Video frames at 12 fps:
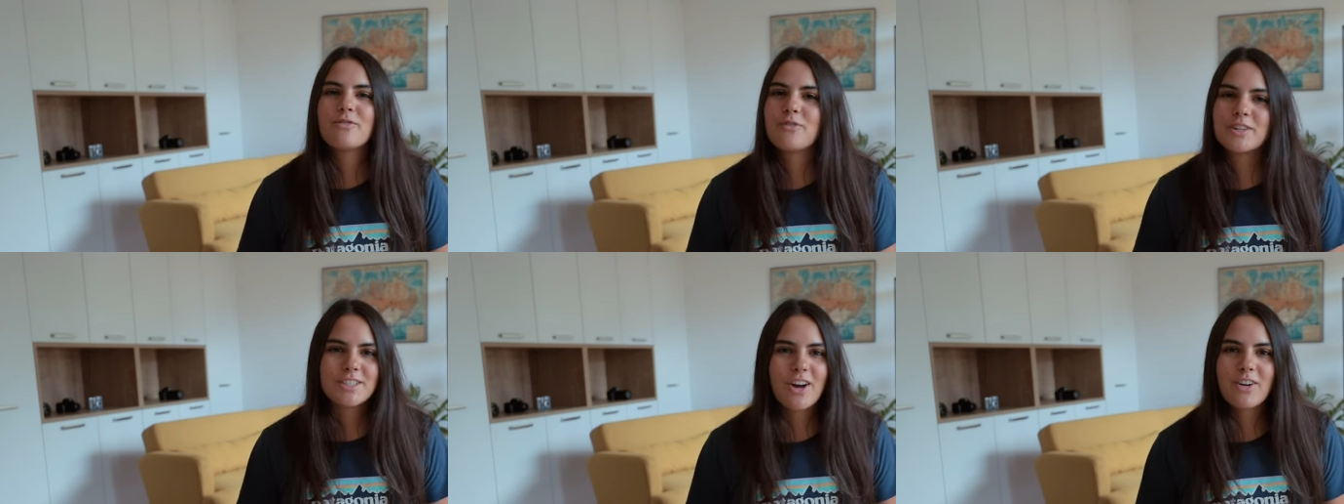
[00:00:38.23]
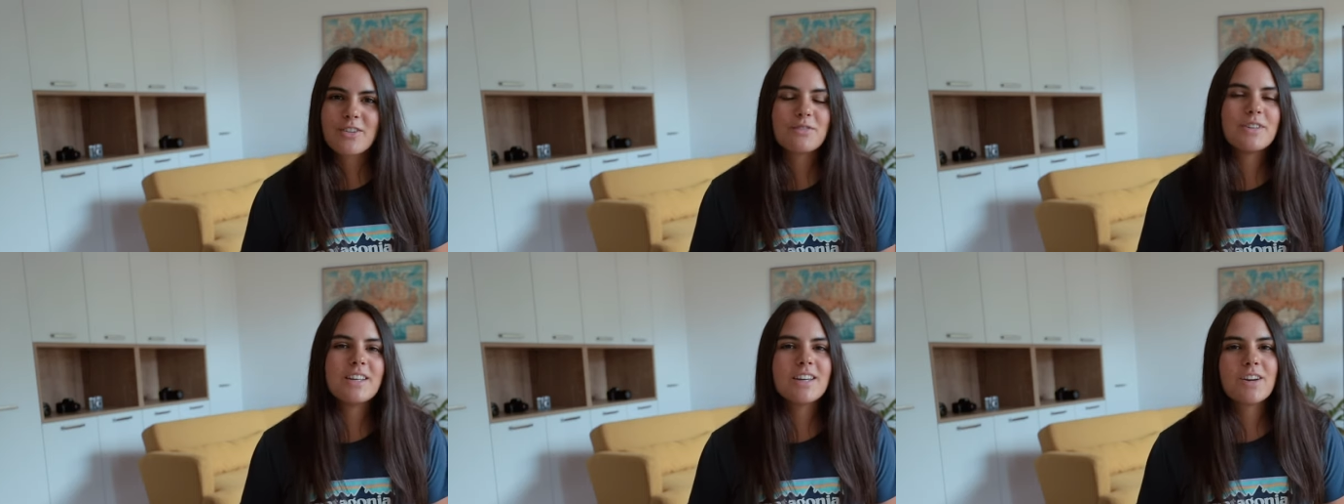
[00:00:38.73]

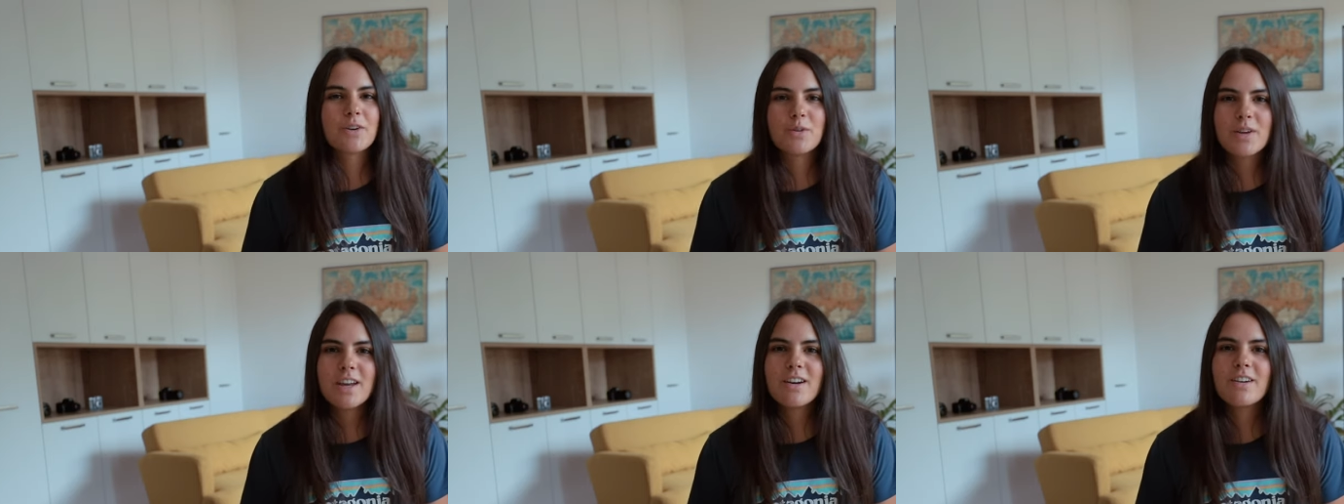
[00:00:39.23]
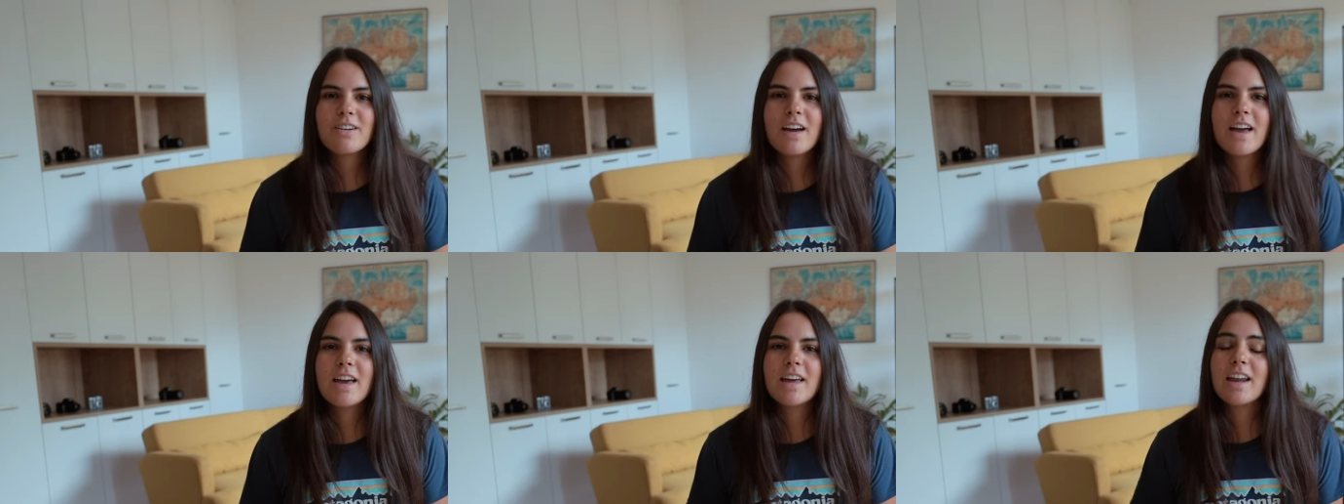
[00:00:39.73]
photography career,
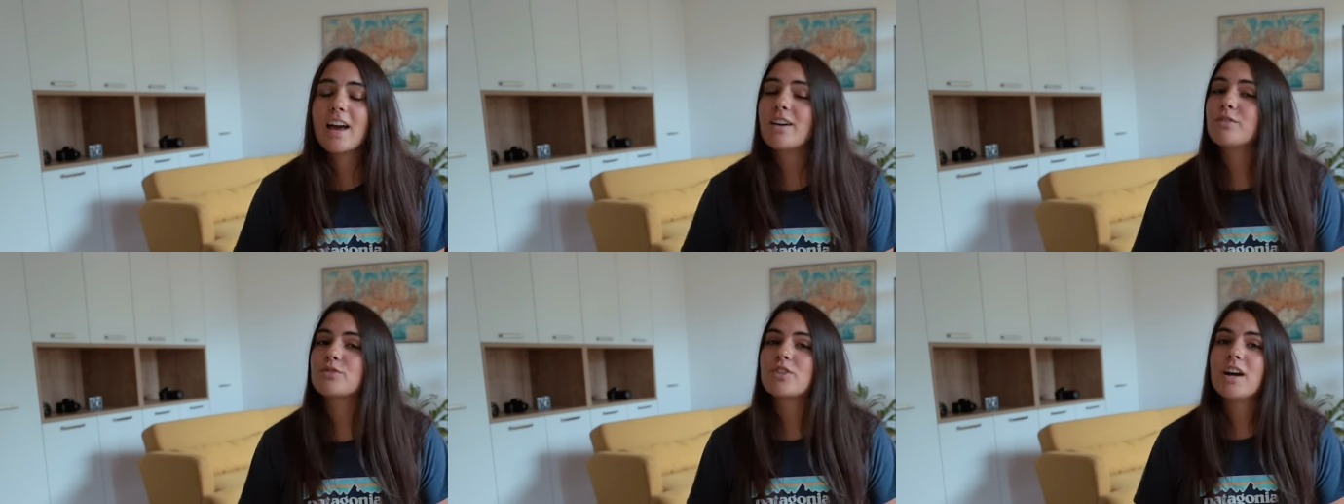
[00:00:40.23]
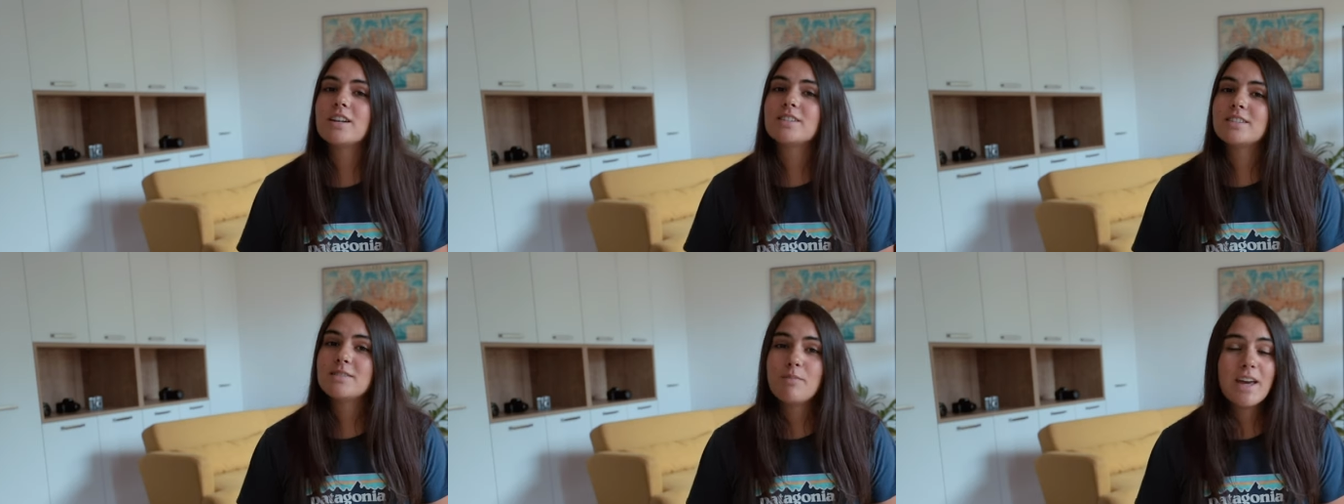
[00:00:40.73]
and I have tried
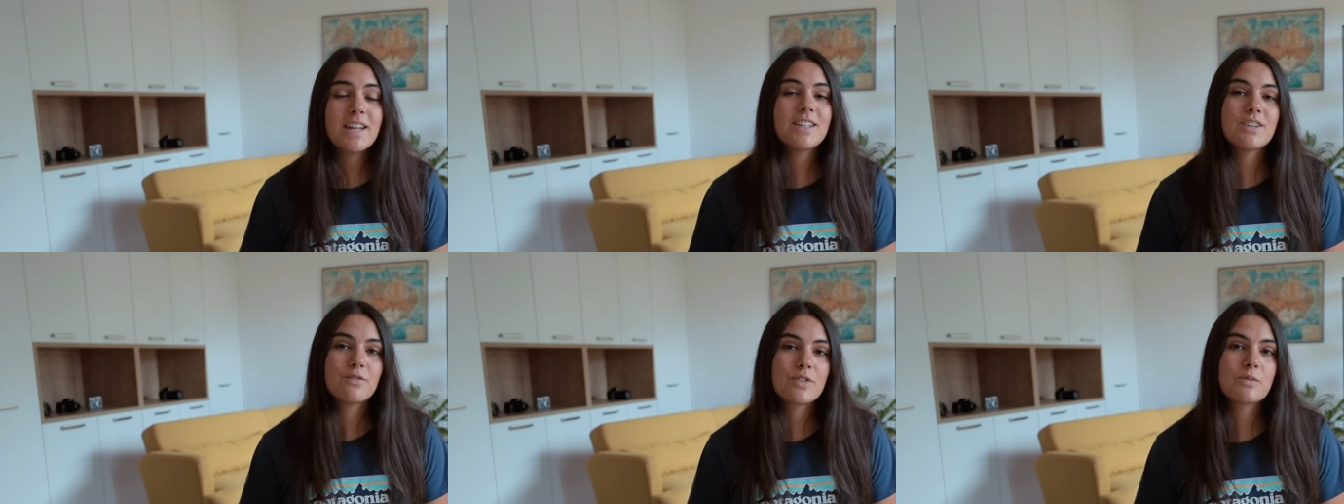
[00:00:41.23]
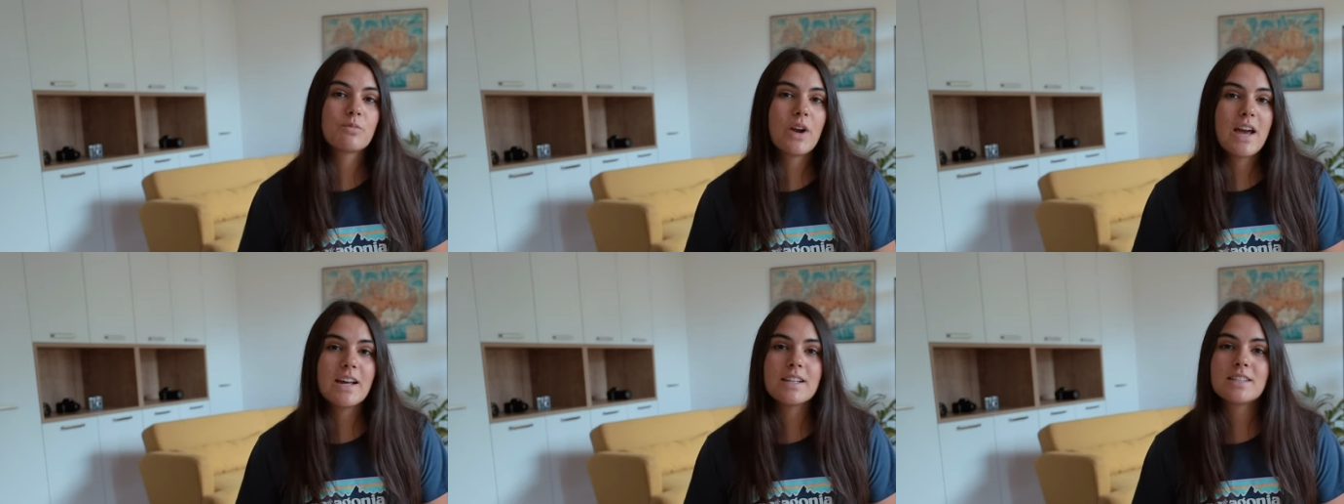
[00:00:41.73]
many different
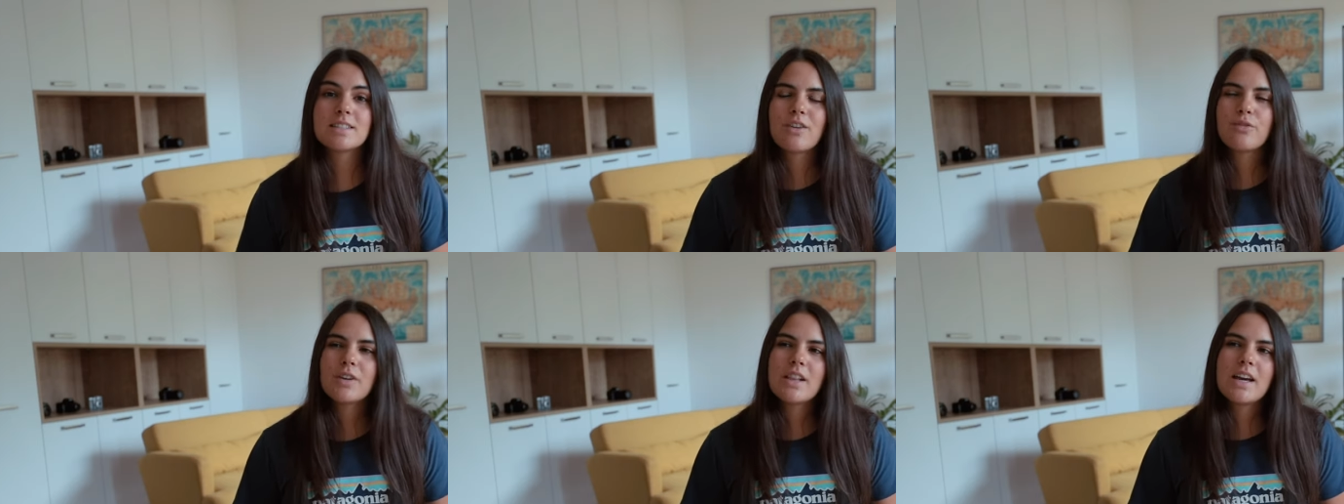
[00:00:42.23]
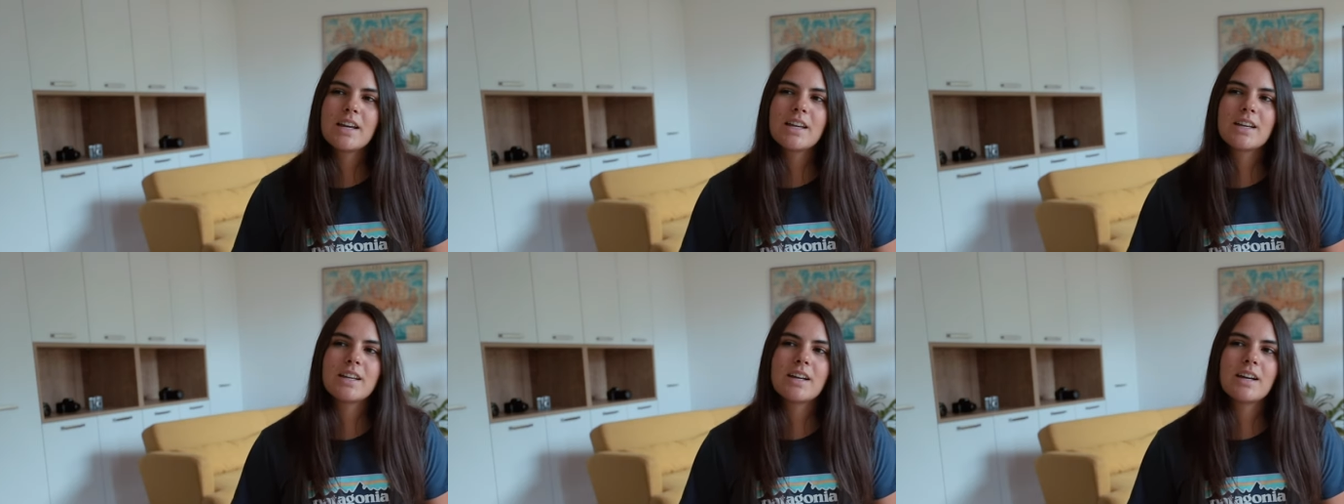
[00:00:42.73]
brands. I feel like